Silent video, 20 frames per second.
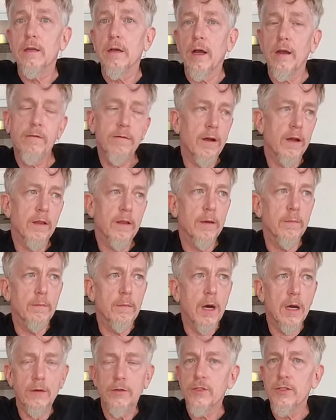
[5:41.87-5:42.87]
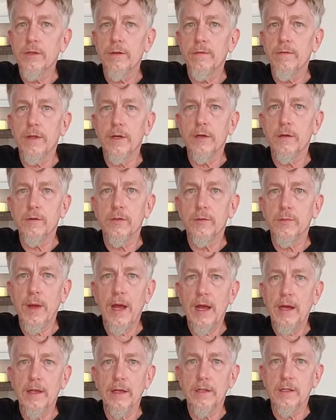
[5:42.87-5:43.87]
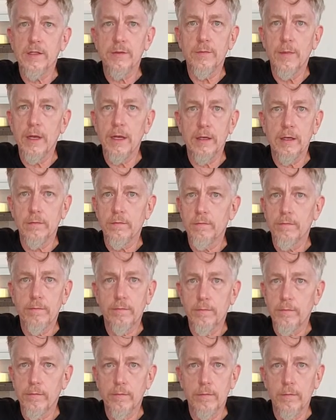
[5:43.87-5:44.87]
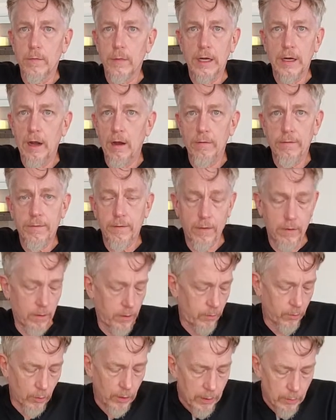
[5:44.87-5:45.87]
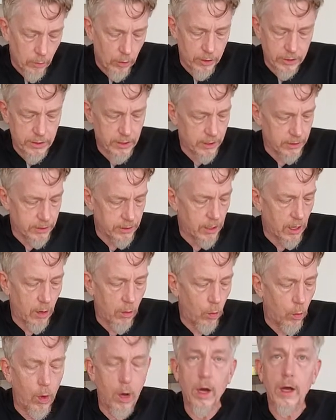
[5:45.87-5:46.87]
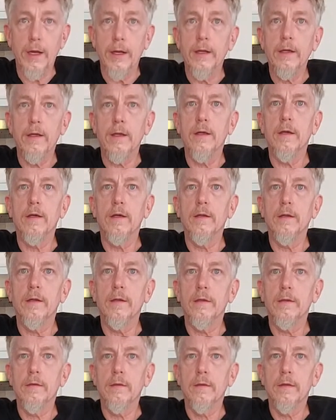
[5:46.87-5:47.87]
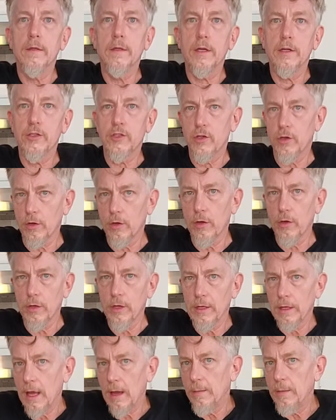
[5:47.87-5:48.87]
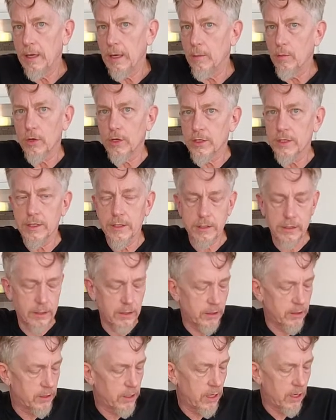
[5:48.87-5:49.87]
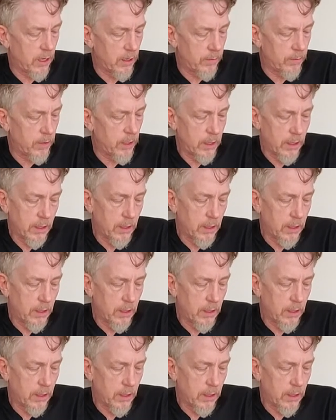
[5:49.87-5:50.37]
I find that most of those packets make enough for 3 briskets, not 1, and unless you're cooking that many briskets at a time,